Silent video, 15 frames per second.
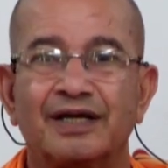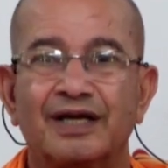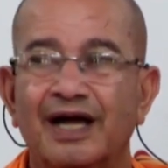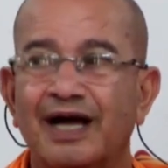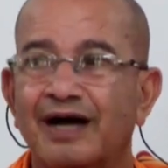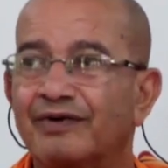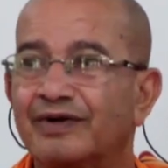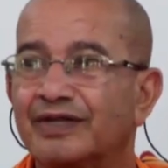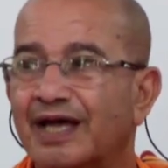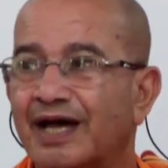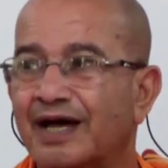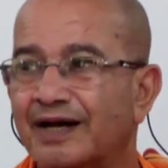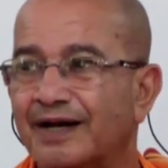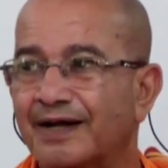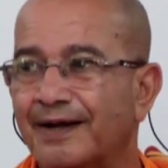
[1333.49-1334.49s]

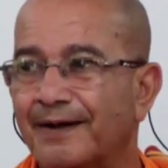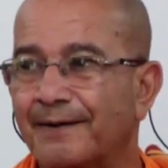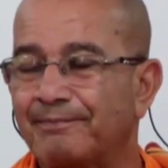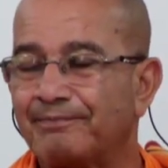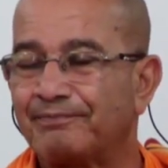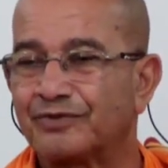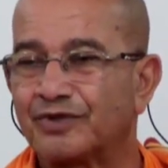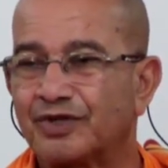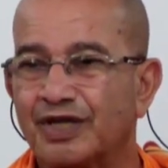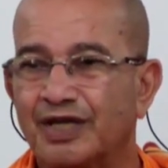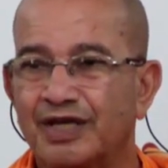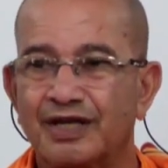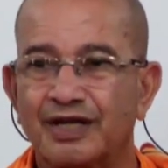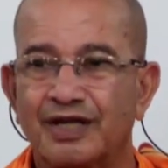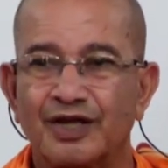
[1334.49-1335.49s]
avatara,
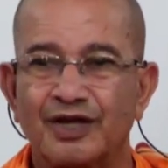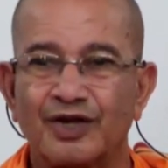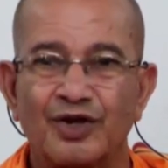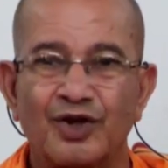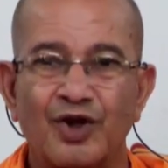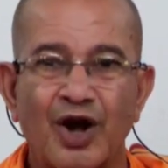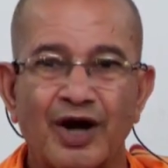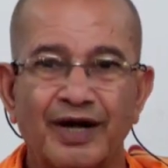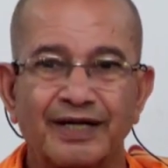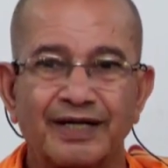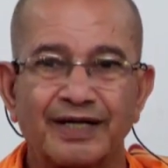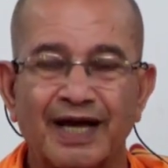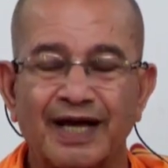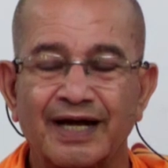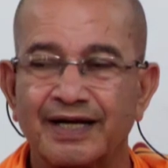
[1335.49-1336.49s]
in God
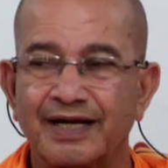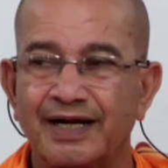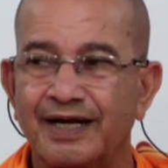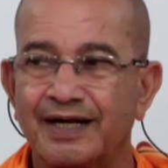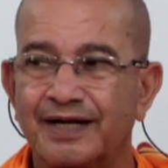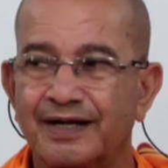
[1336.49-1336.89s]
incarnate.